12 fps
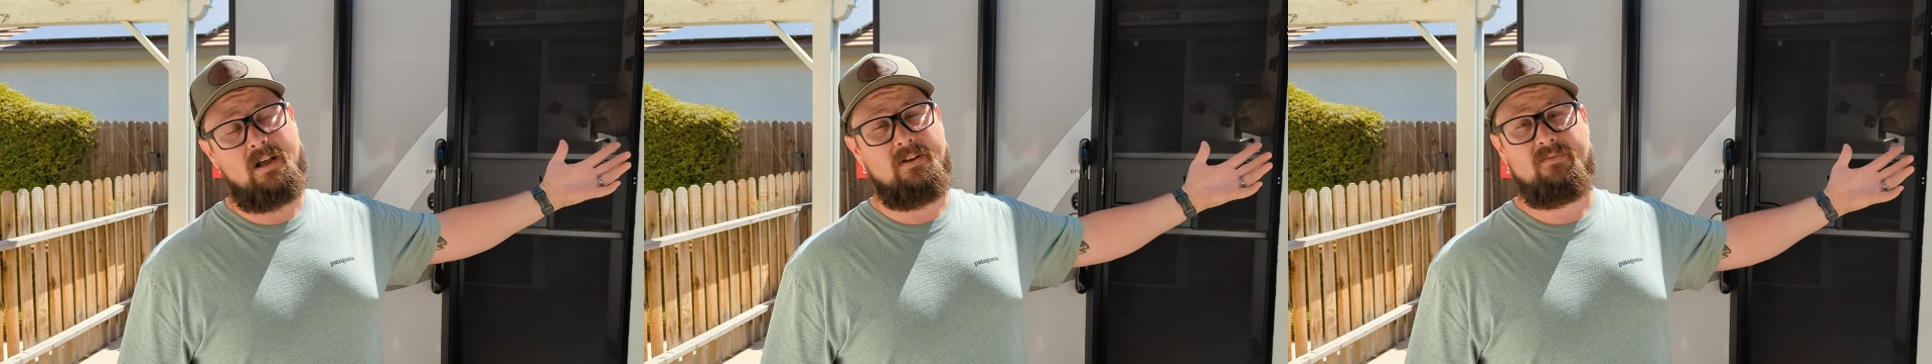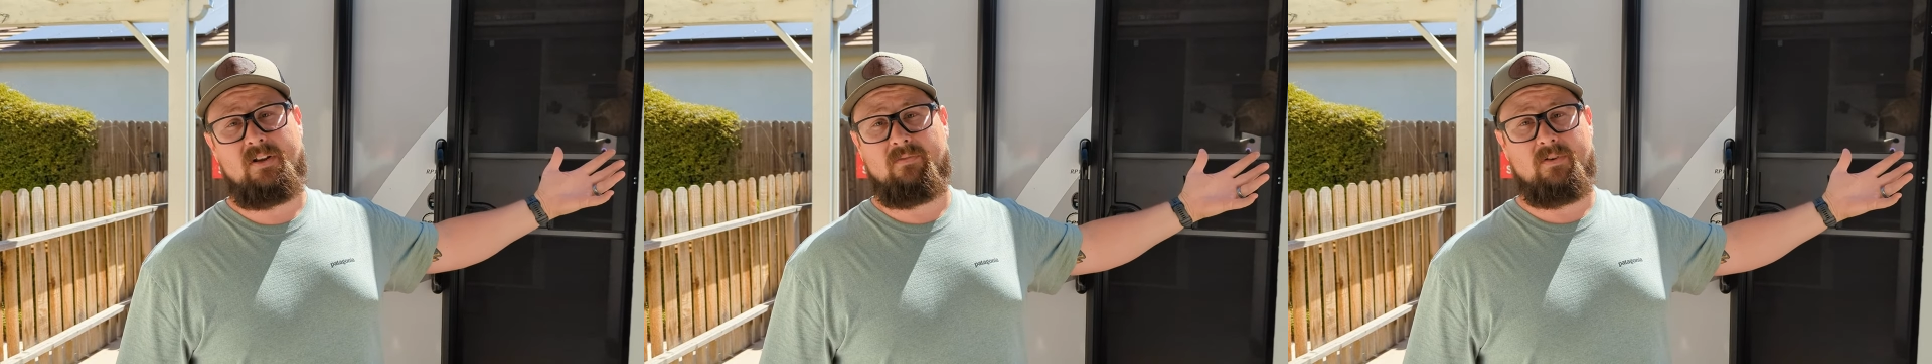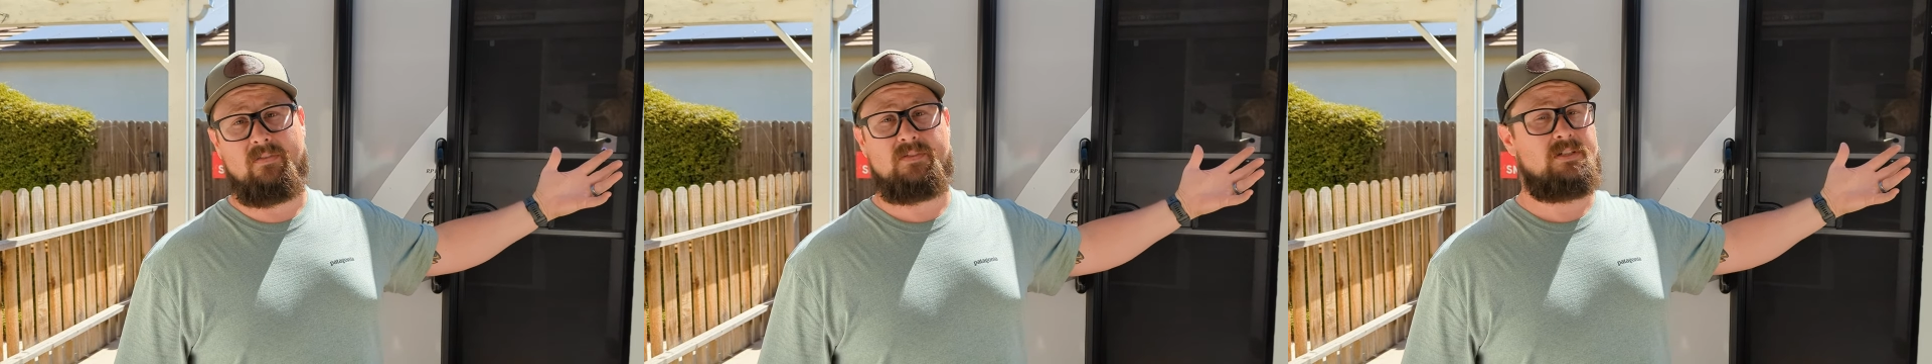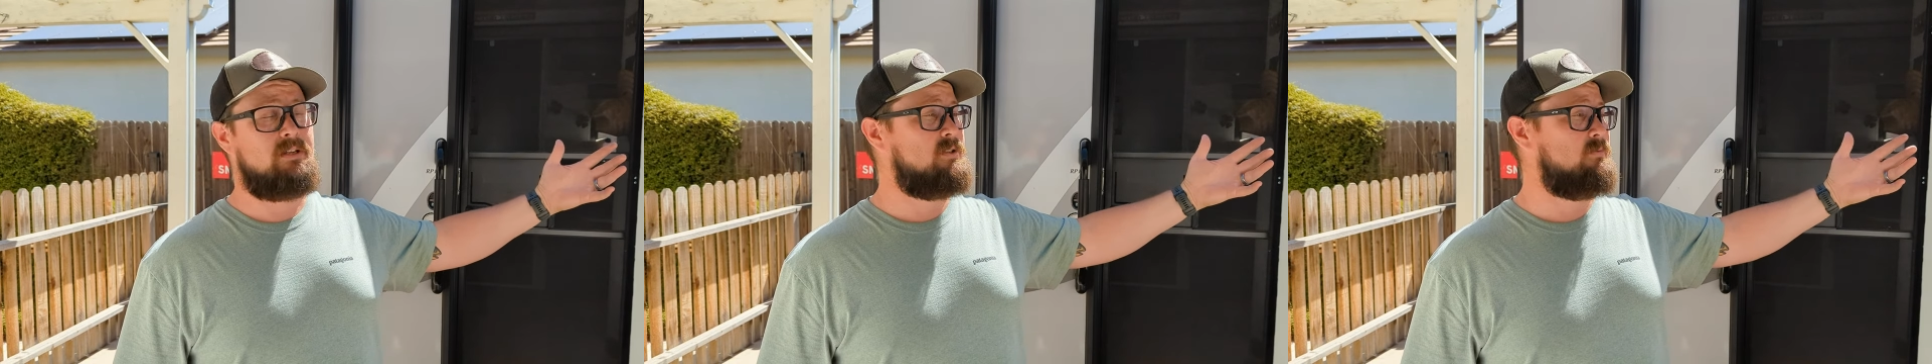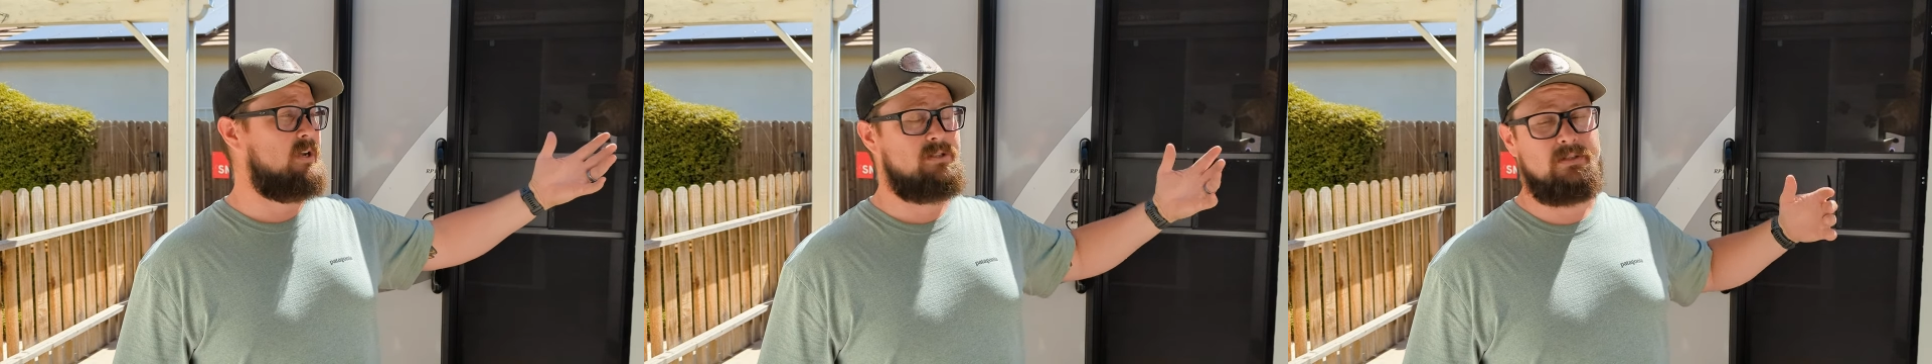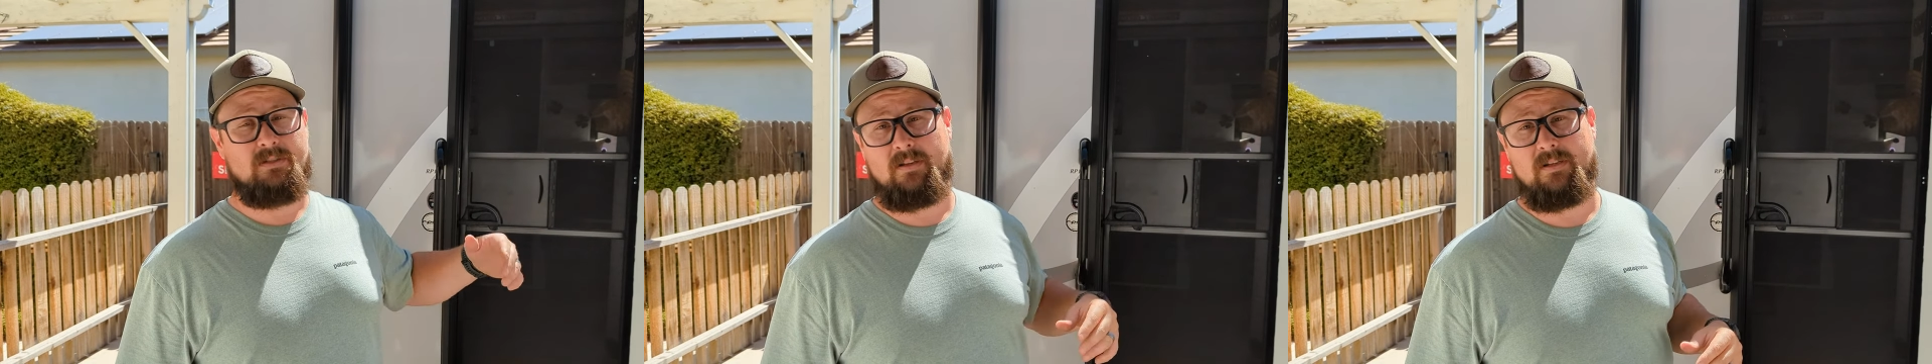of different
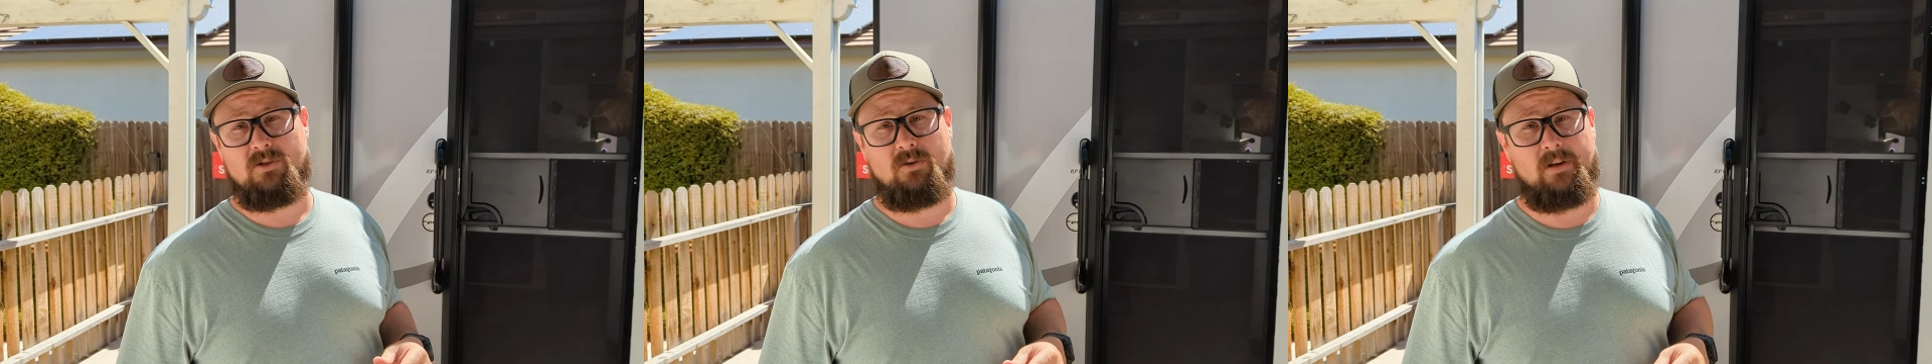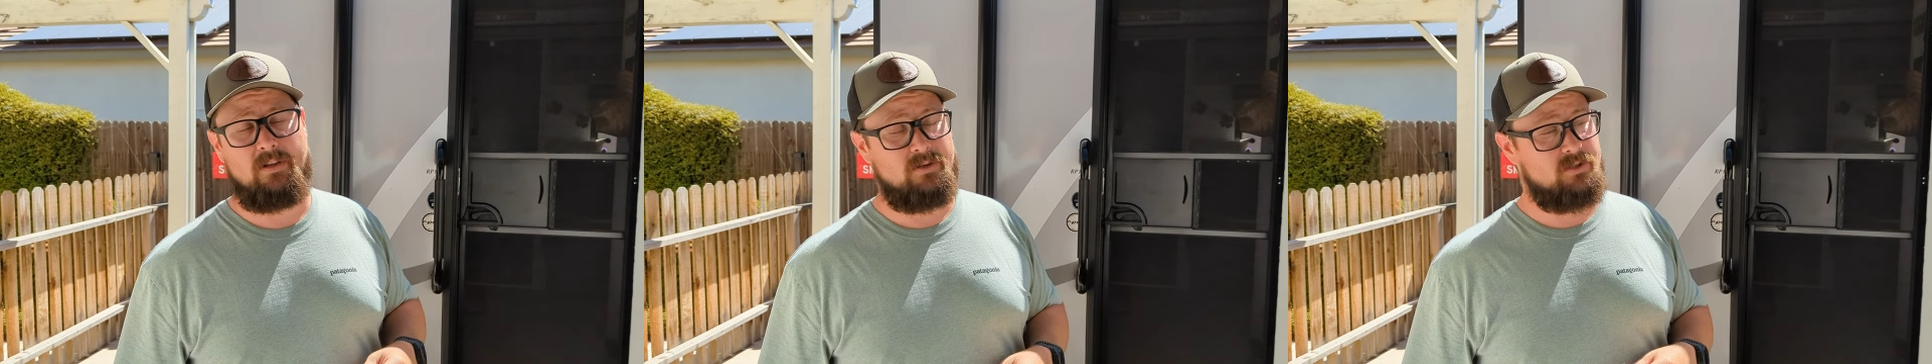situations on this trailer.